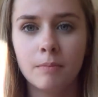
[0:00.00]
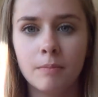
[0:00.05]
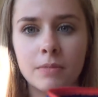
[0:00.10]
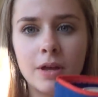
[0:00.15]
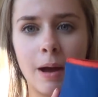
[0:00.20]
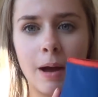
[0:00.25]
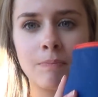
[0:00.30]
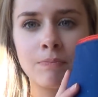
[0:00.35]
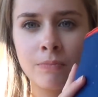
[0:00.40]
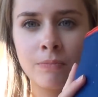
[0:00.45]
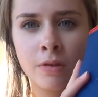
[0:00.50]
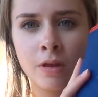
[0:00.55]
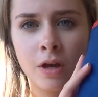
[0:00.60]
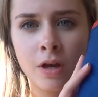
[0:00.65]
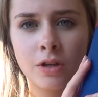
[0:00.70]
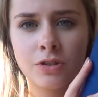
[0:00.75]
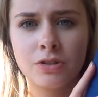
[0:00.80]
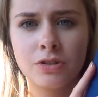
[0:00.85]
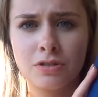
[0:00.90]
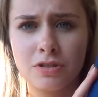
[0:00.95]
yeah,
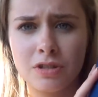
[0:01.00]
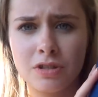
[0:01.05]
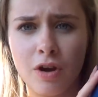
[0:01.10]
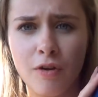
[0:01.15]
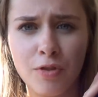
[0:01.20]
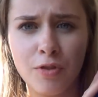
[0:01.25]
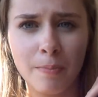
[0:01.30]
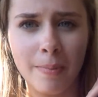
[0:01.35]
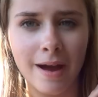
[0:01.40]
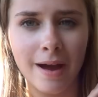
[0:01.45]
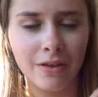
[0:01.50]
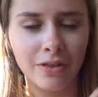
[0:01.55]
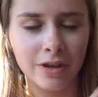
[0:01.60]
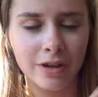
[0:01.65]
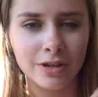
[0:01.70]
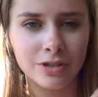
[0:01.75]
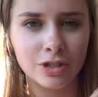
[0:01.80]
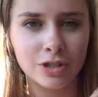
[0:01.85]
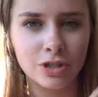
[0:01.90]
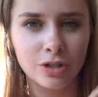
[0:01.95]
just to start off, the bag that
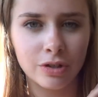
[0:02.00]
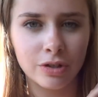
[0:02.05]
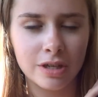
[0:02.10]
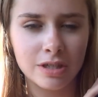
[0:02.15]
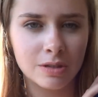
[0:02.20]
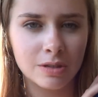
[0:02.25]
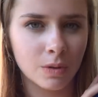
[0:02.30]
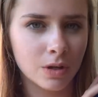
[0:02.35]
I actually took is